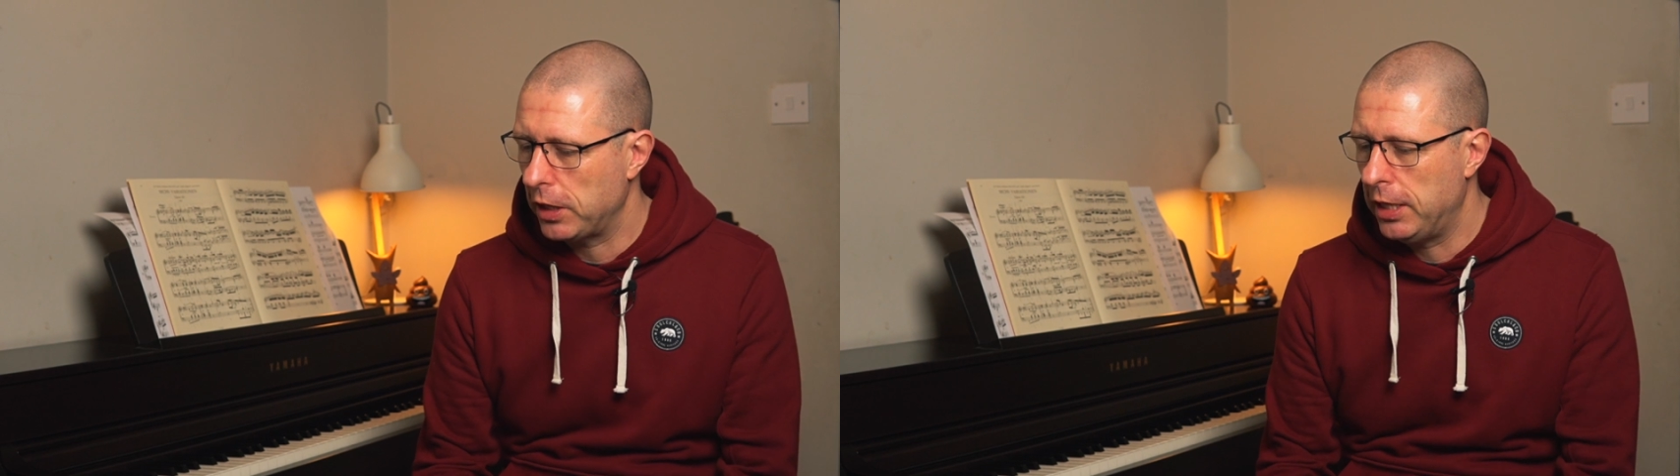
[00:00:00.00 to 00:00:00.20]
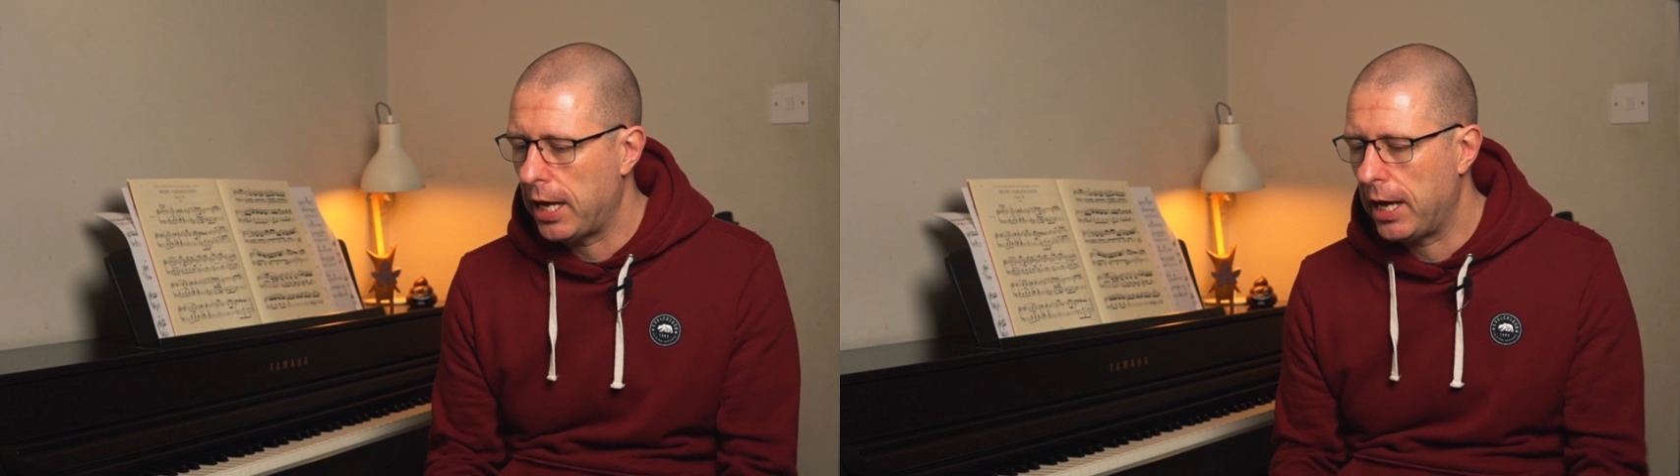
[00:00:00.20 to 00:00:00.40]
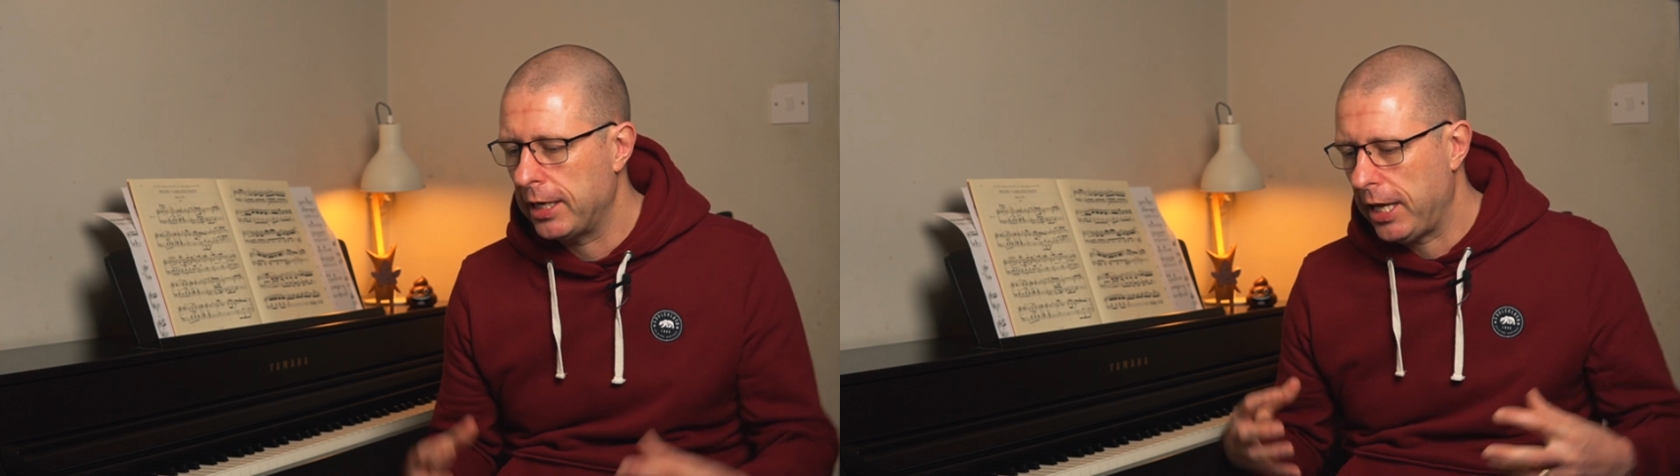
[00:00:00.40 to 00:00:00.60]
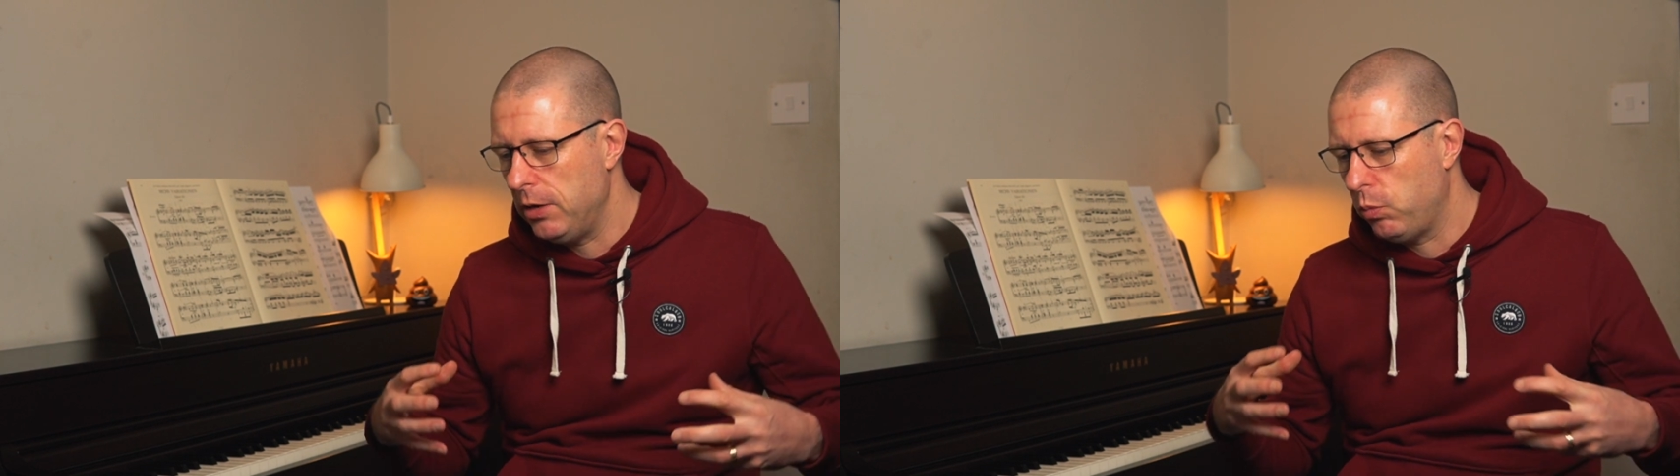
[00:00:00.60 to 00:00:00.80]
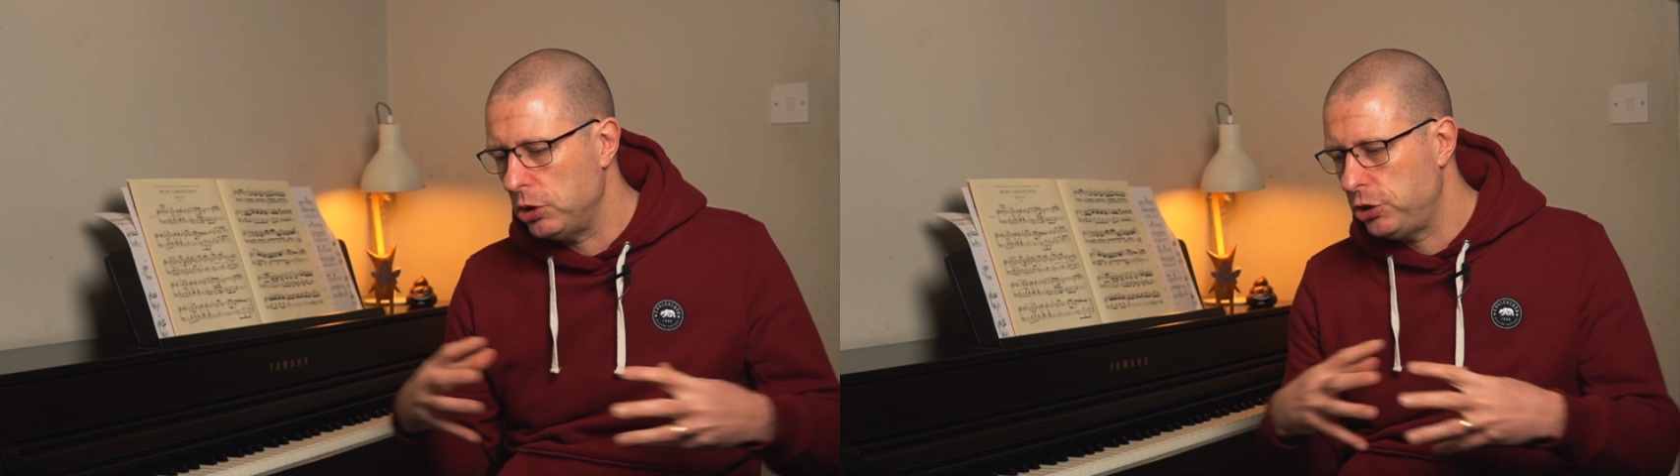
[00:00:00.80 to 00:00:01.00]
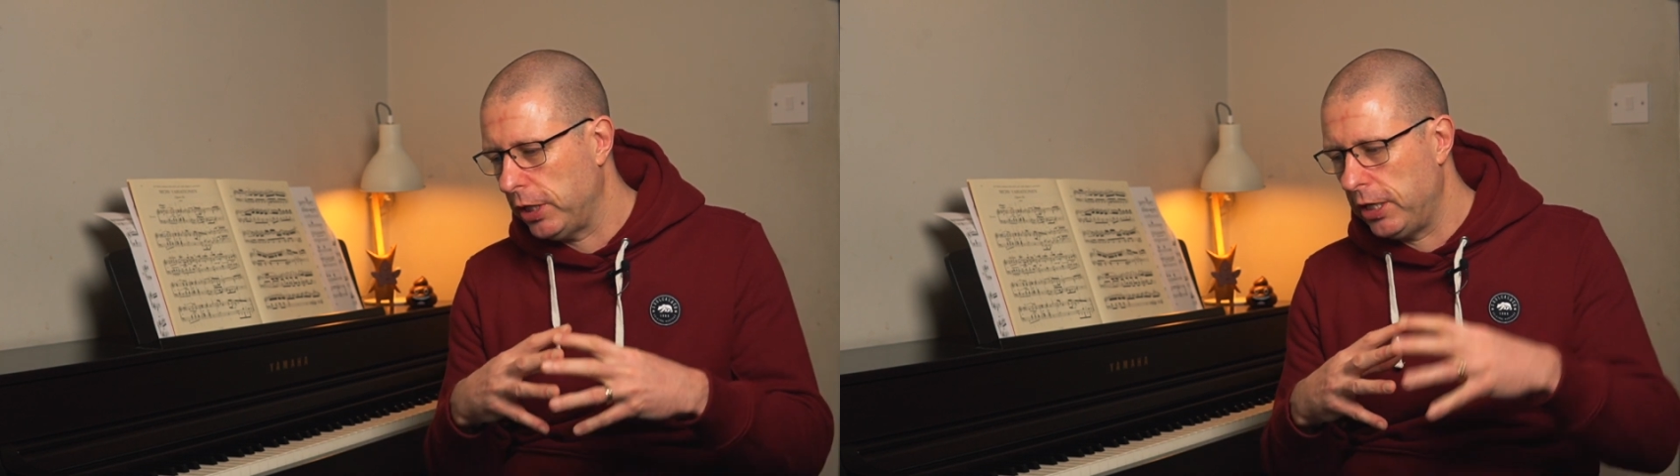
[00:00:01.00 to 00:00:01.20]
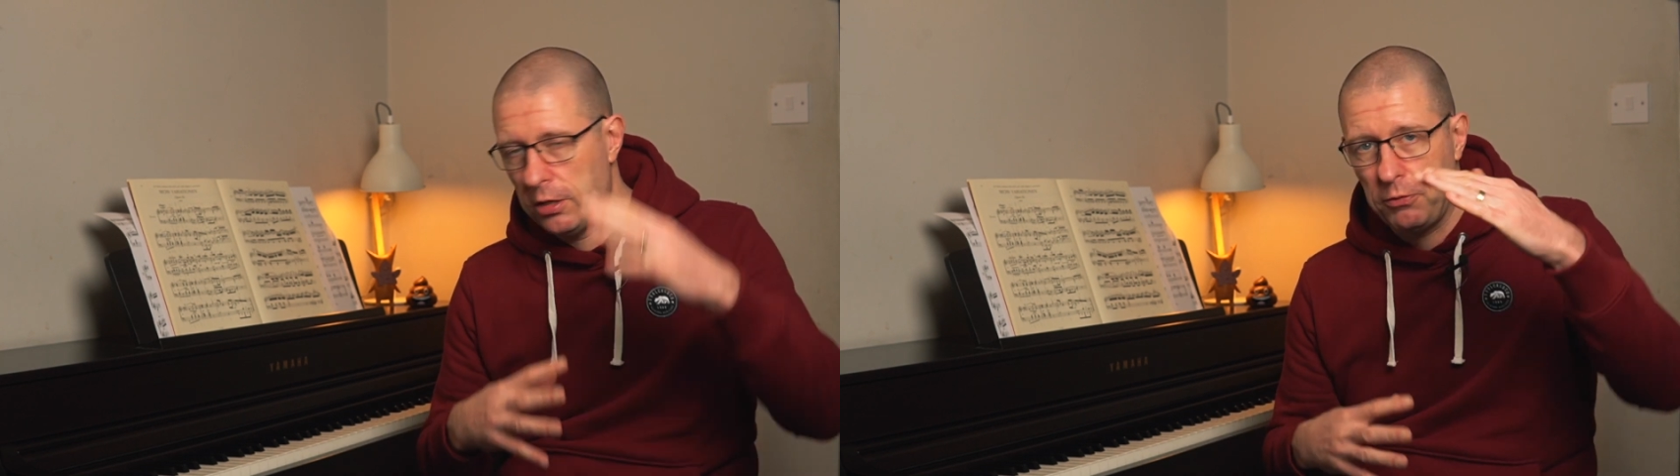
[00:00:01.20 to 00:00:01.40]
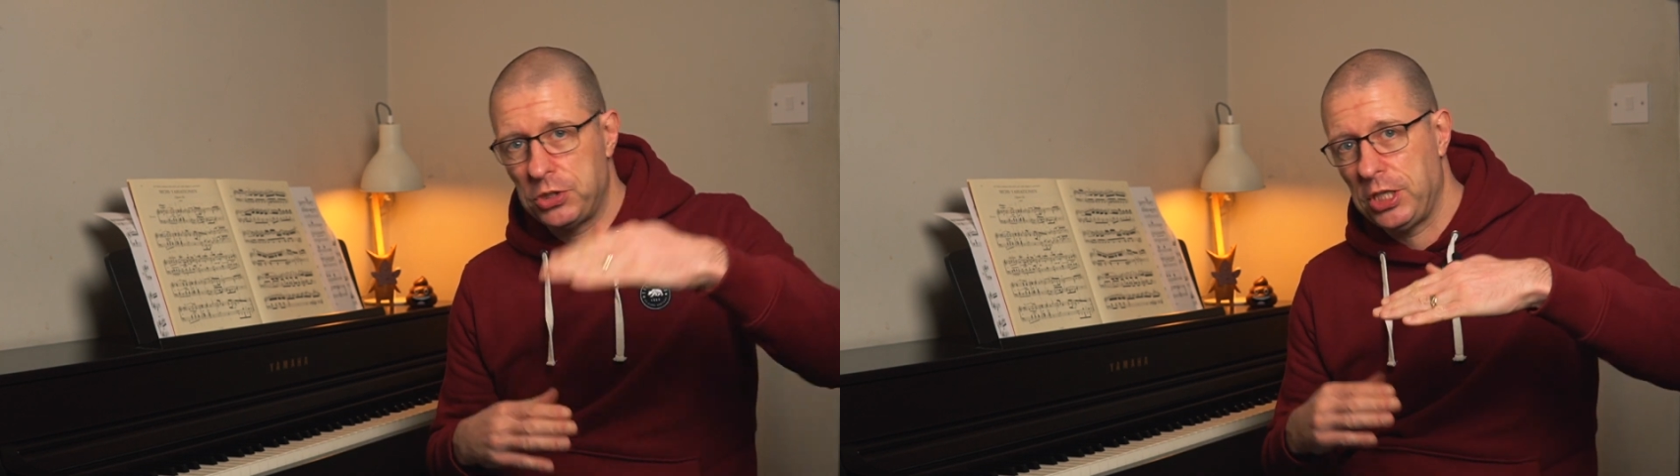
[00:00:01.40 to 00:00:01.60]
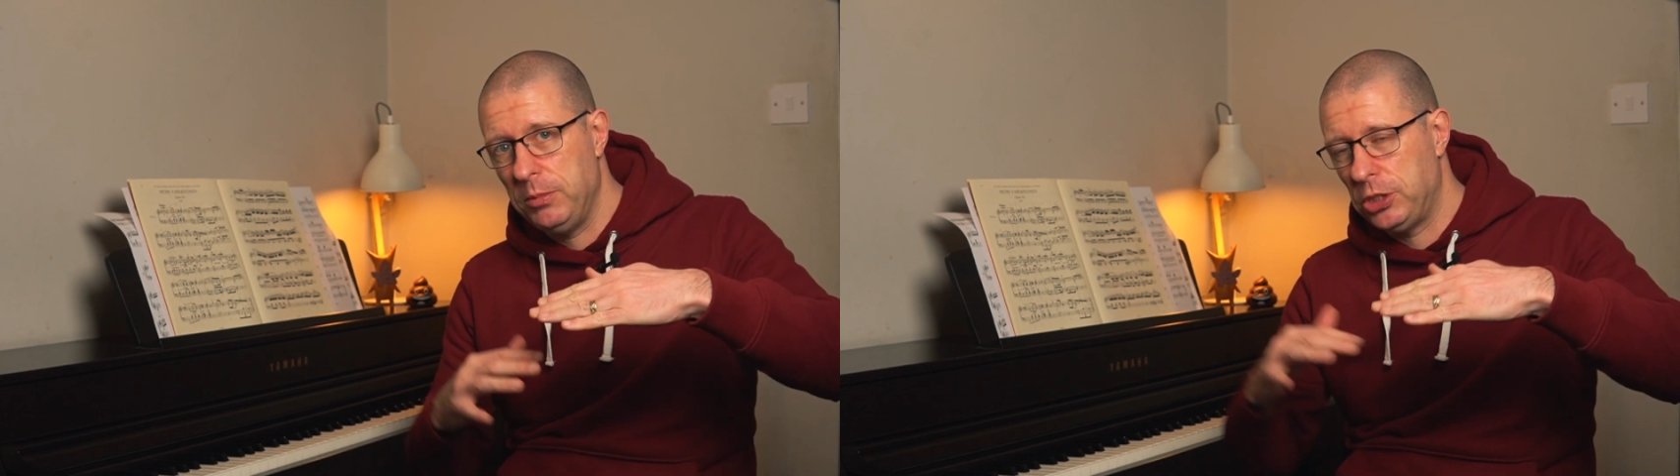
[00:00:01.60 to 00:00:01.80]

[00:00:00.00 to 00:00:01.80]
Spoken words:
And that, again, once you learn it the first time,